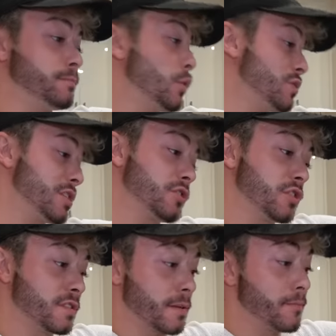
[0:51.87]
we shall
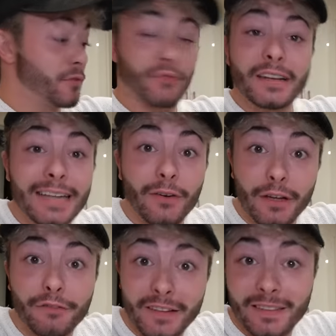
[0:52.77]
just find out
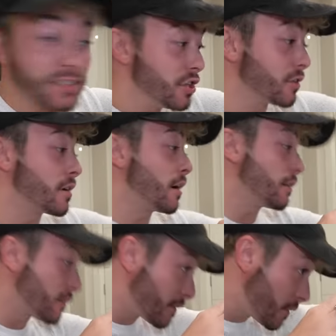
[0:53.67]
if it's legit or not.
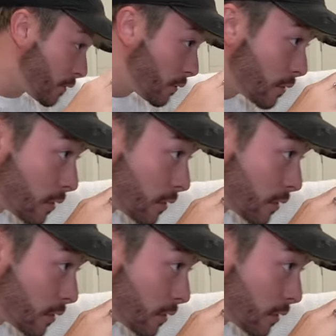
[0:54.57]
So